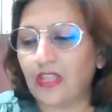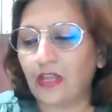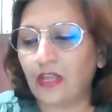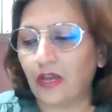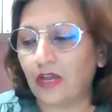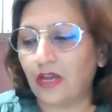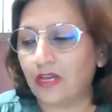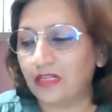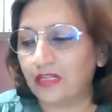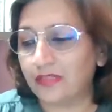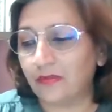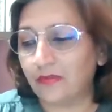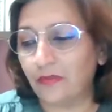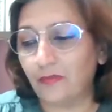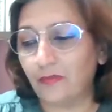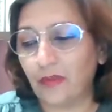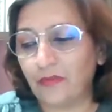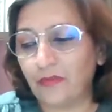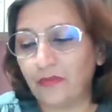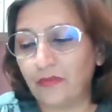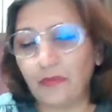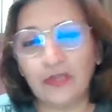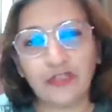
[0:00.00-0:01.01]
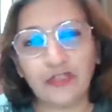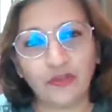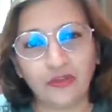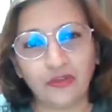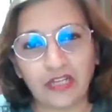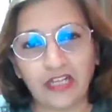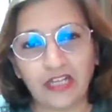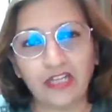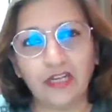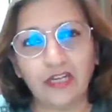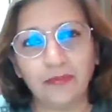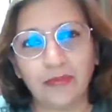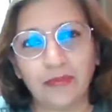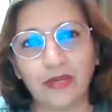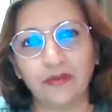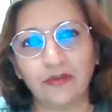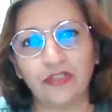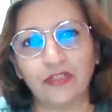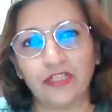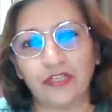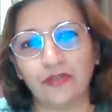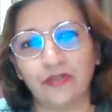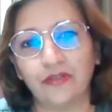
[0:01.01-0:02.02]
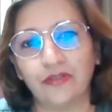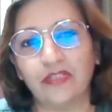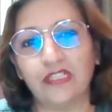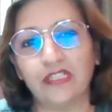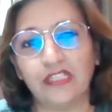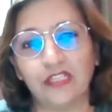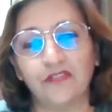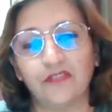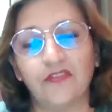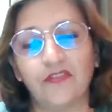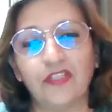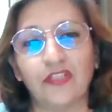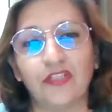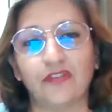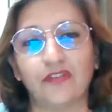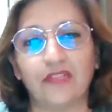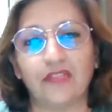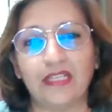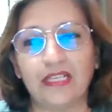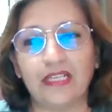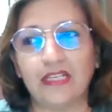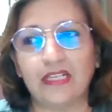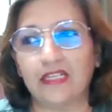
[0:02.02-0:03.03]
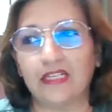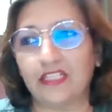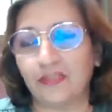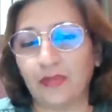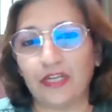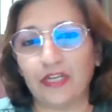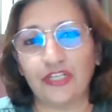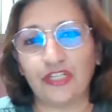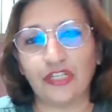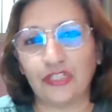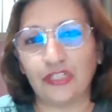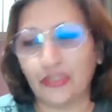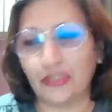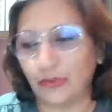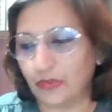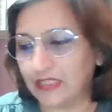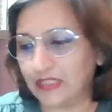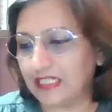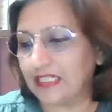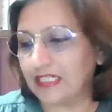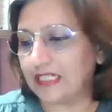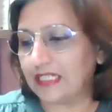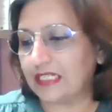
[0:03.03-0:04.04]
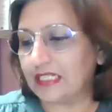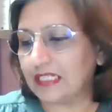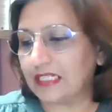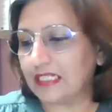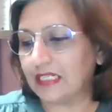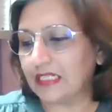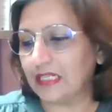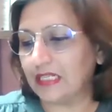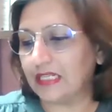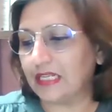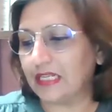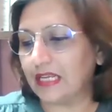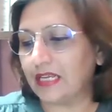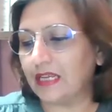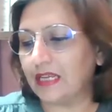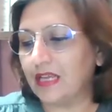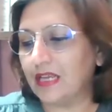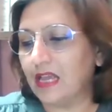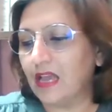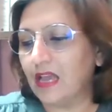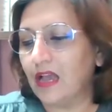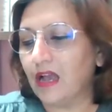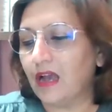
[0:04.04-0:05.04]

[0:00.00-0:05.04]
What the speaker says: When we were talking about the service of the special notice, okay,